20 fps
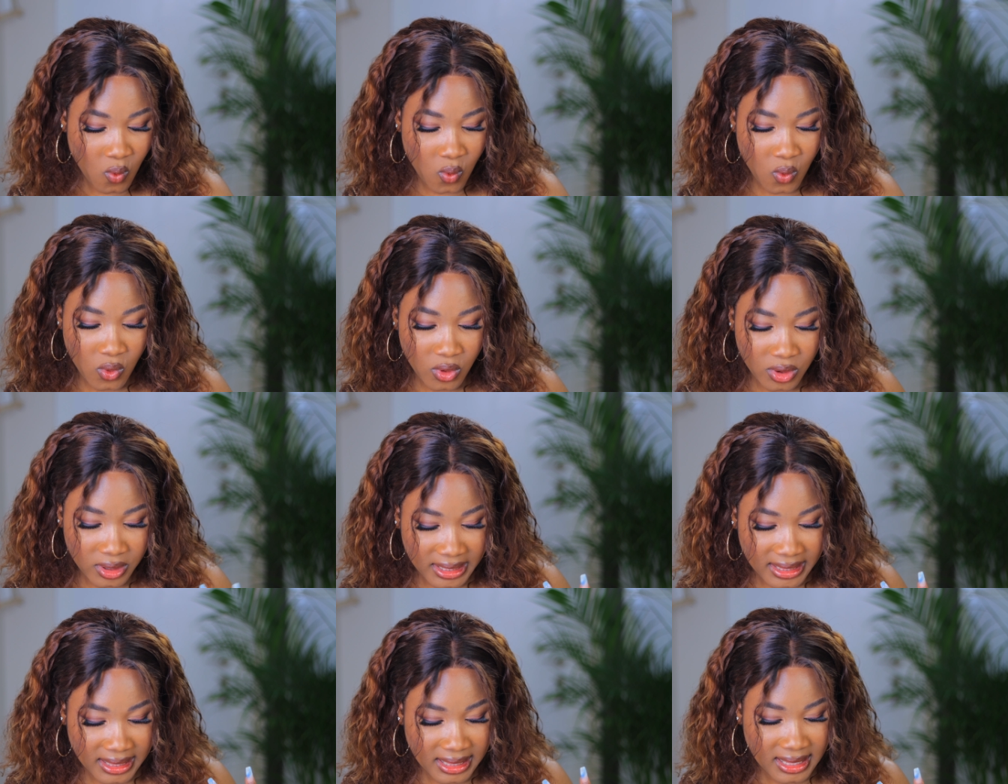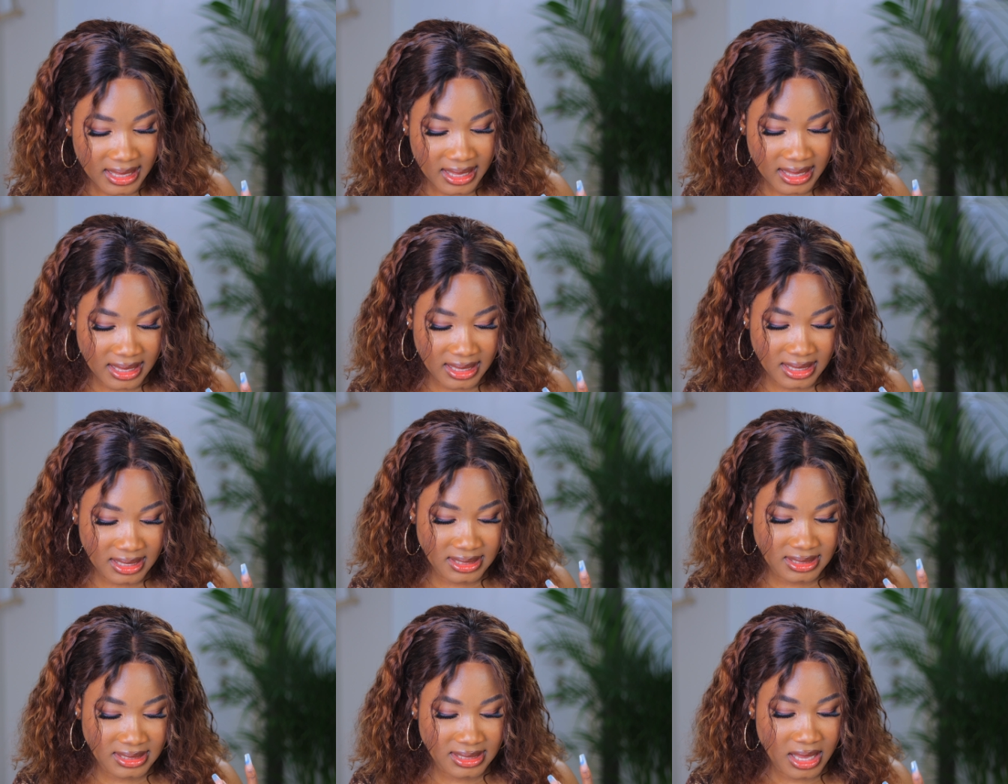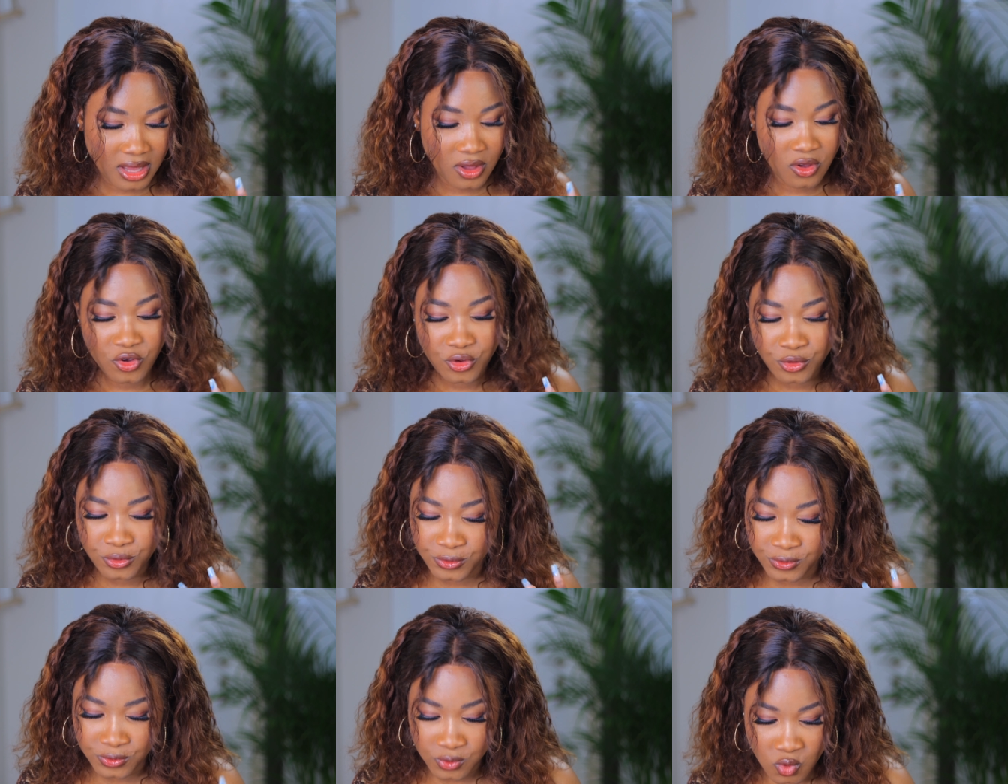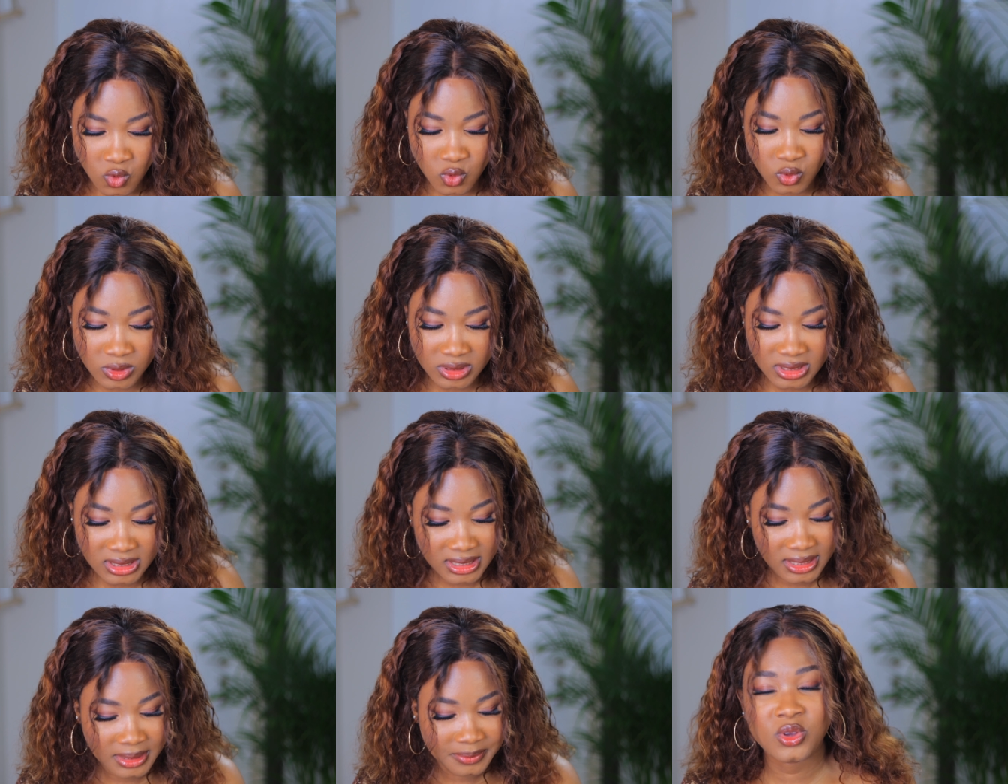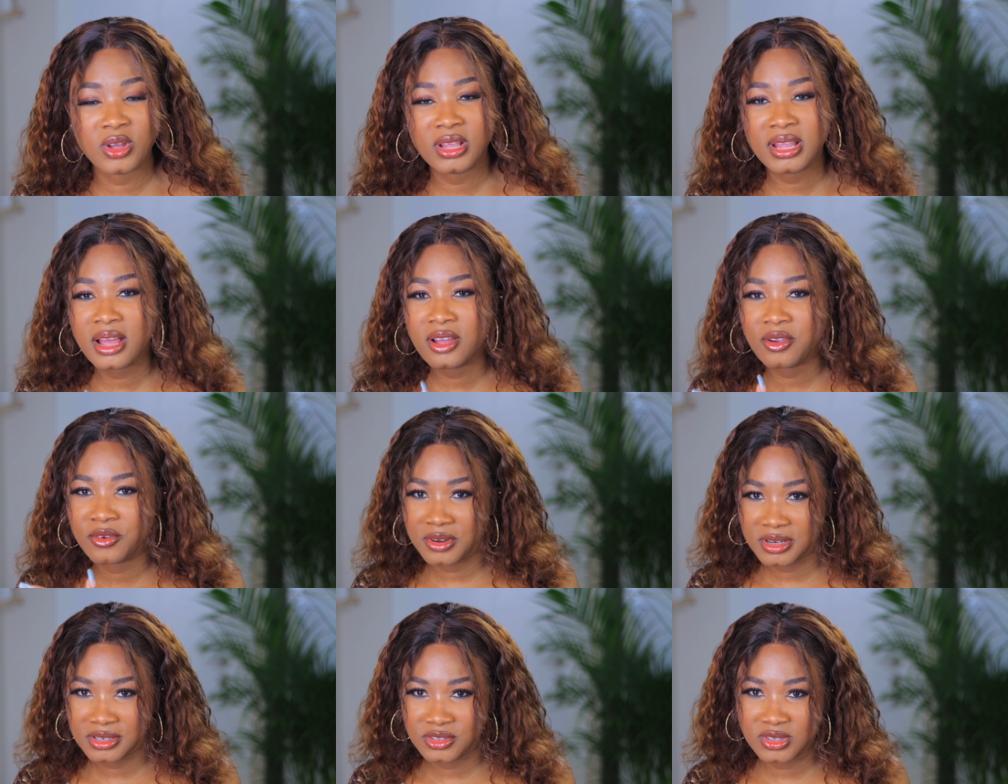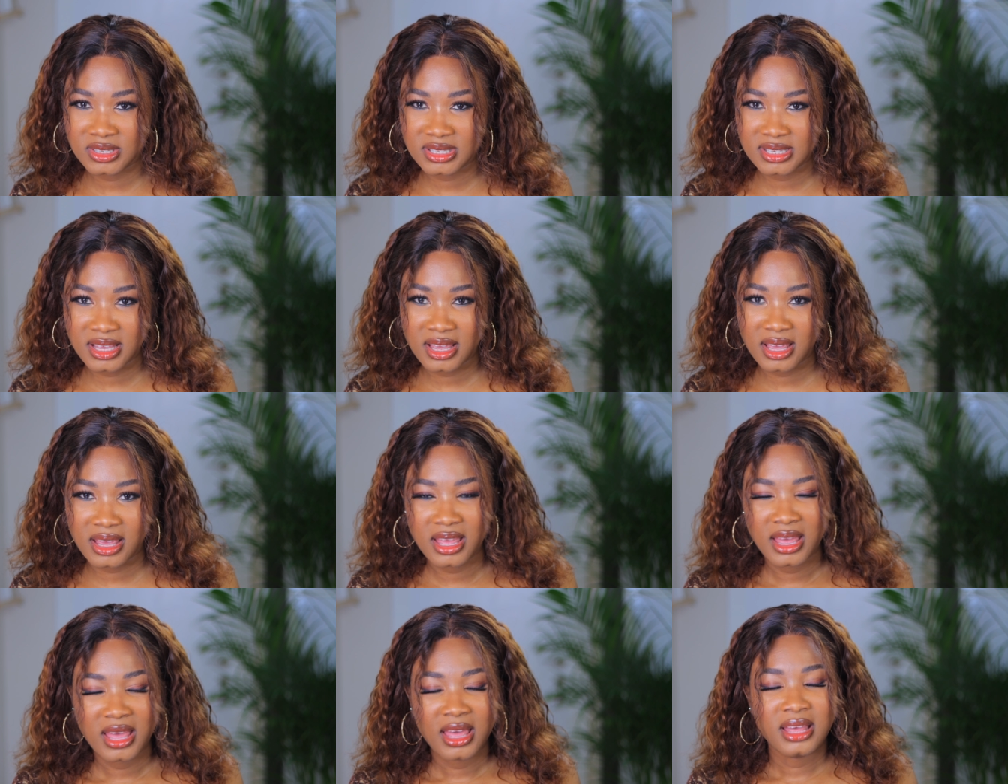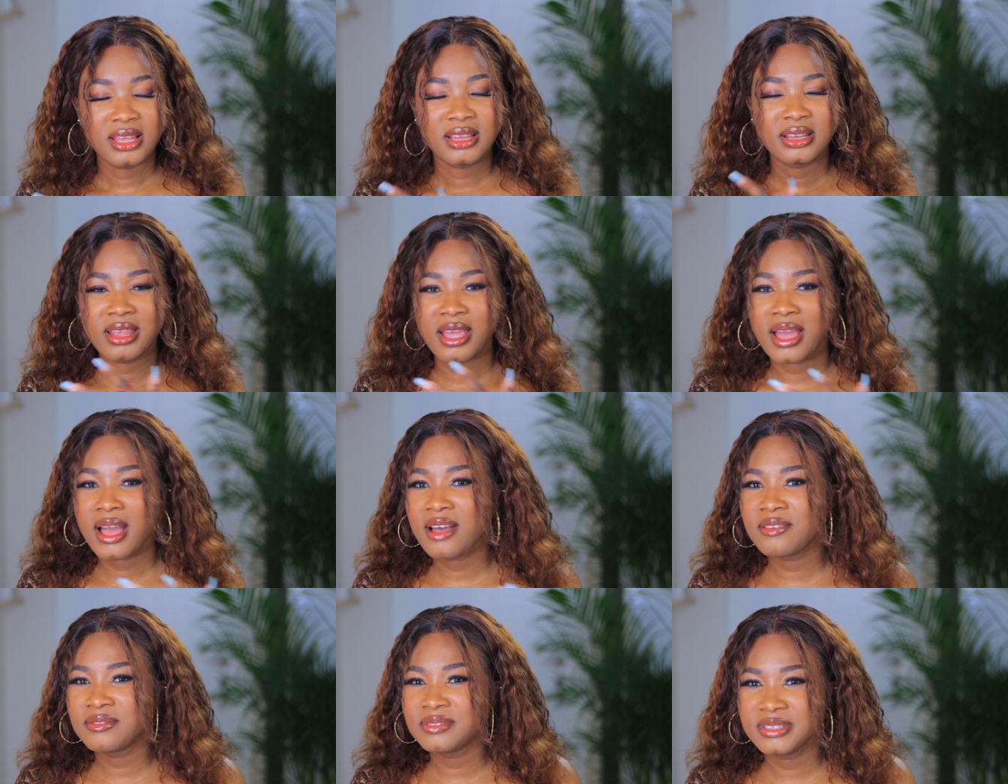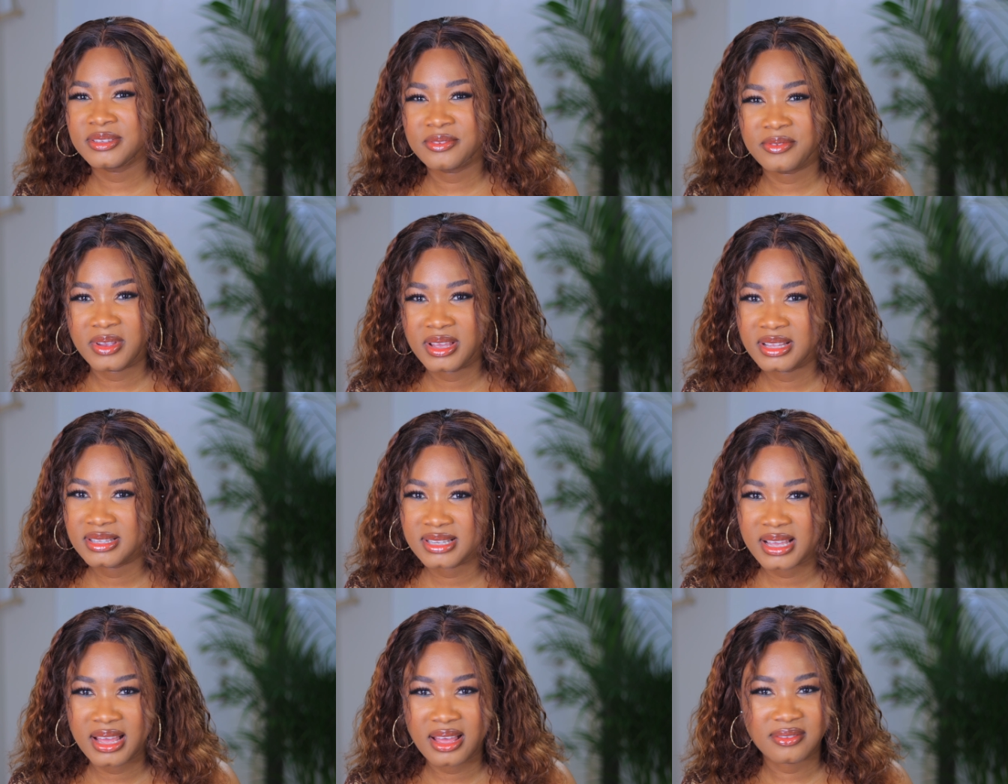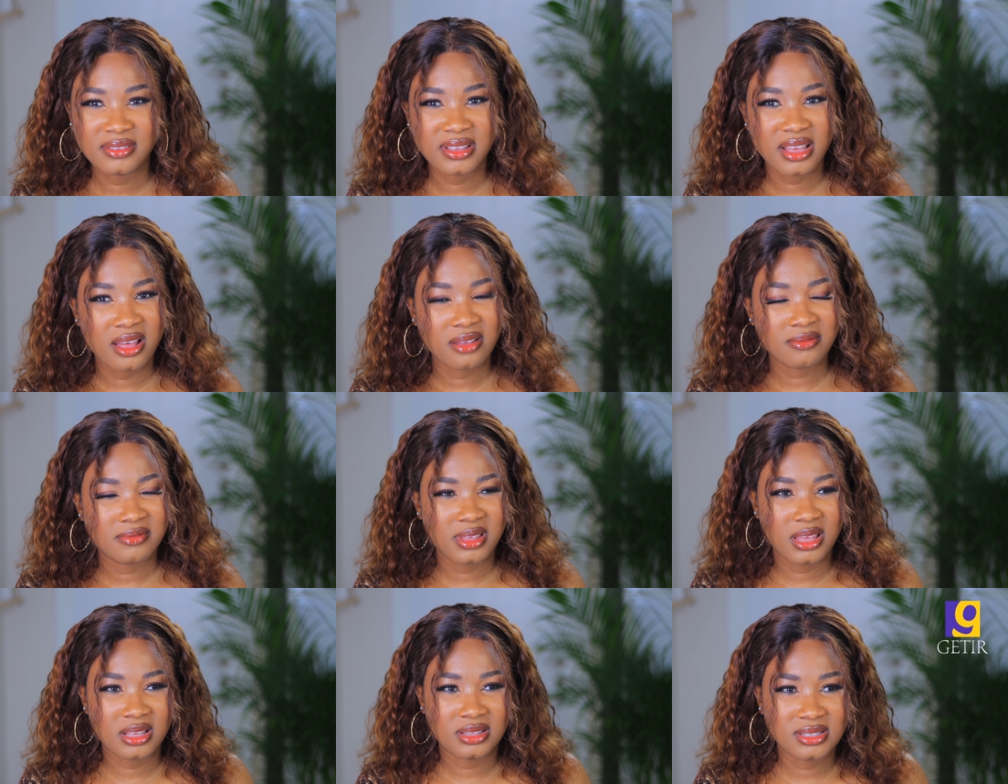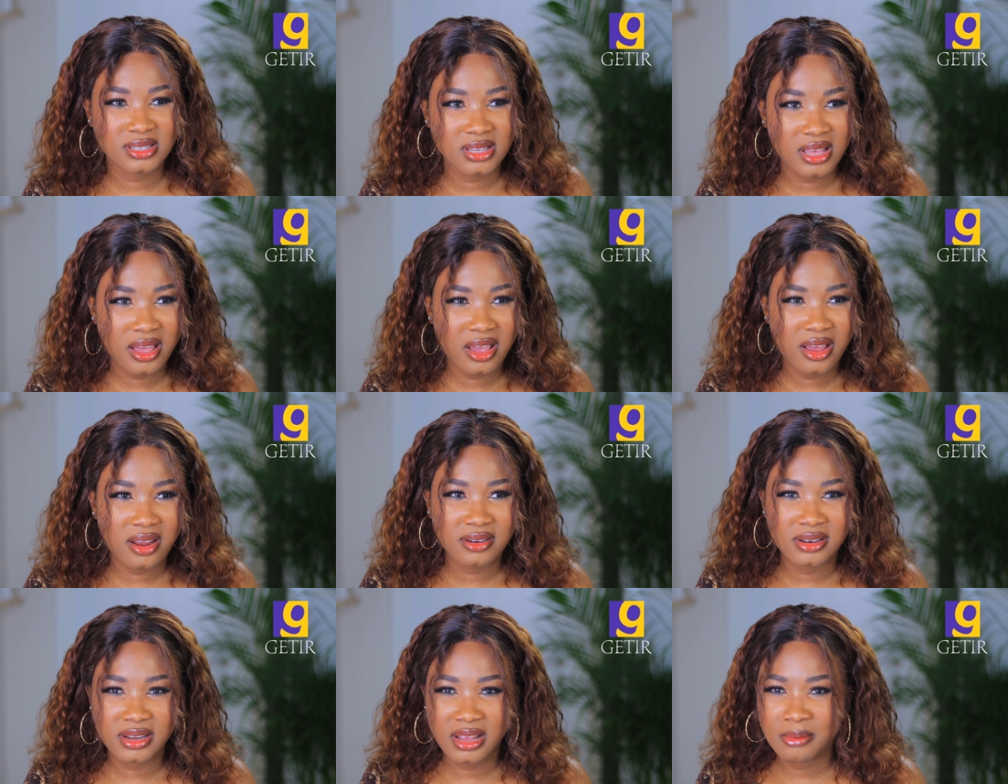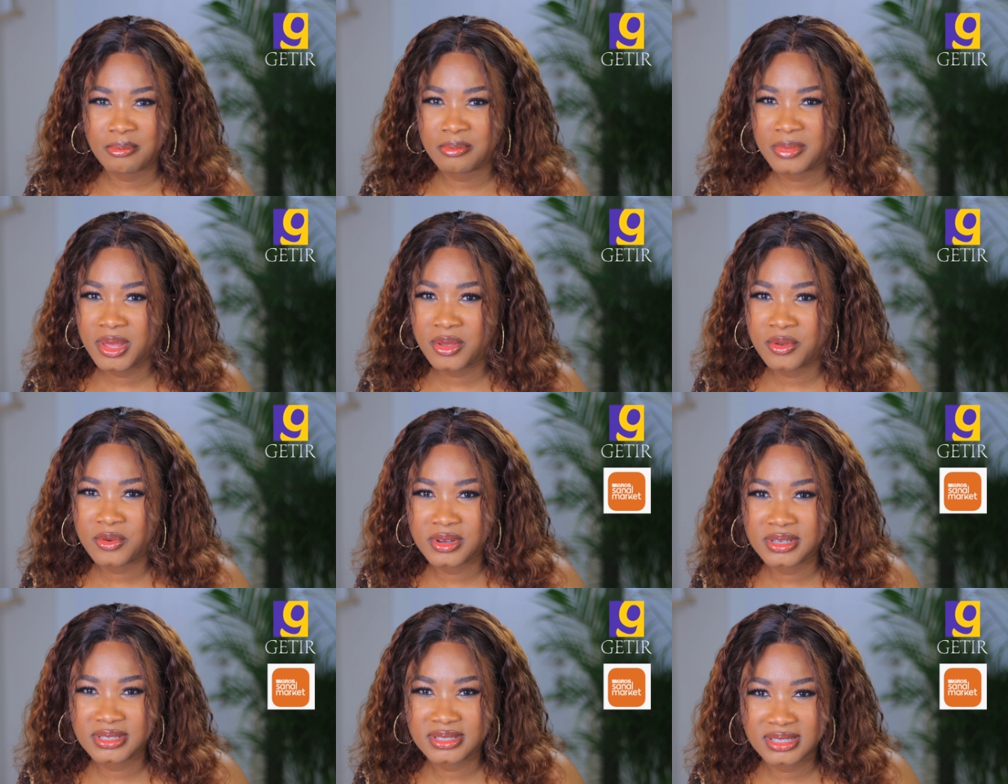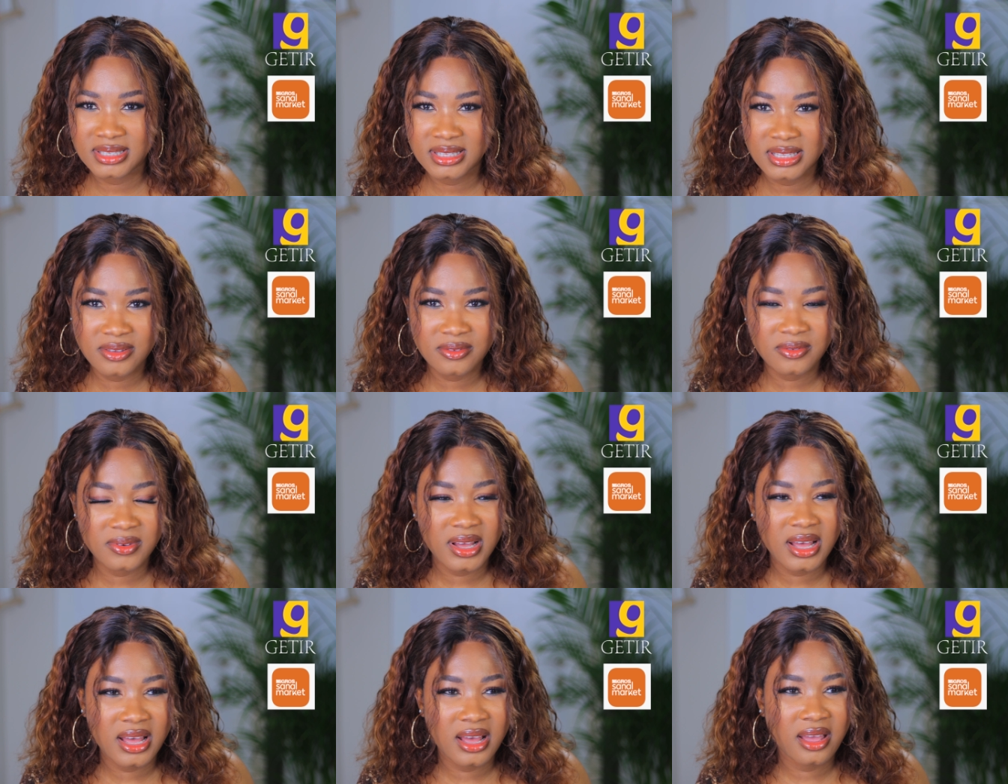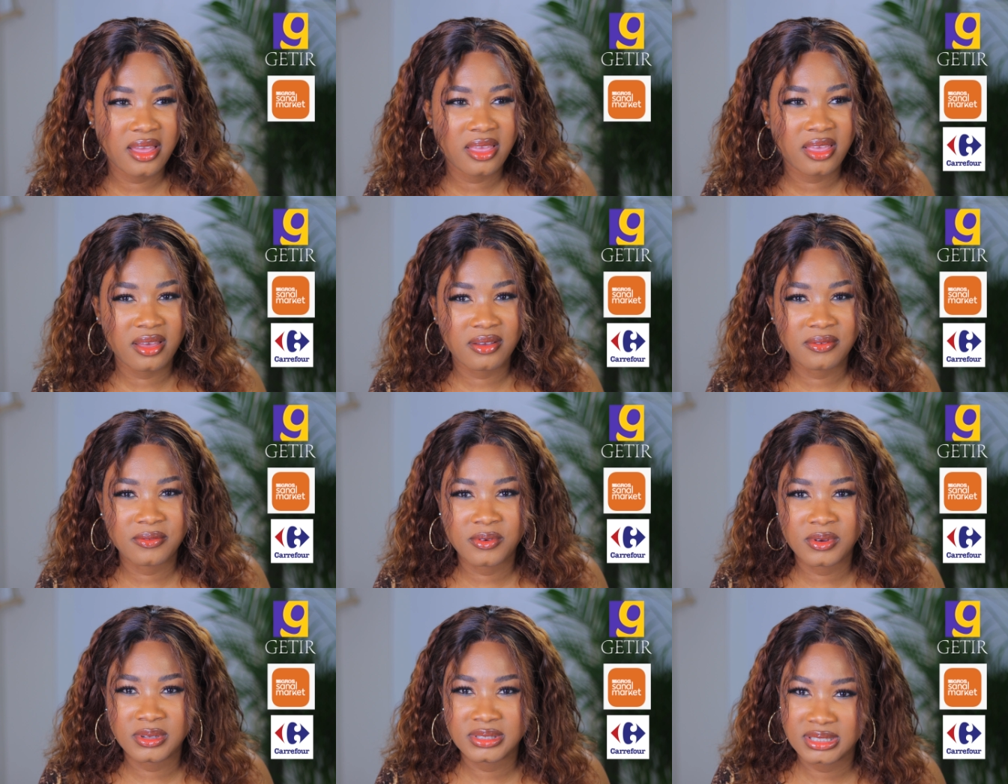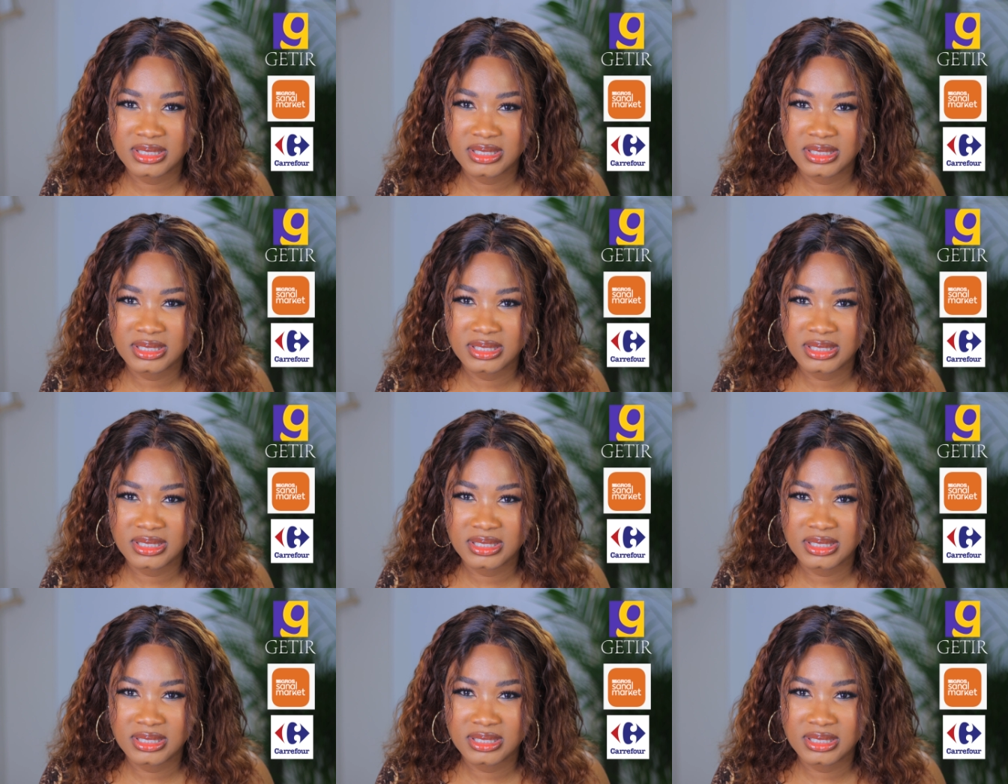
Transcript: one is food, other groceries here, they have different, uh, they have Getir, they Migros deliver, Carrefour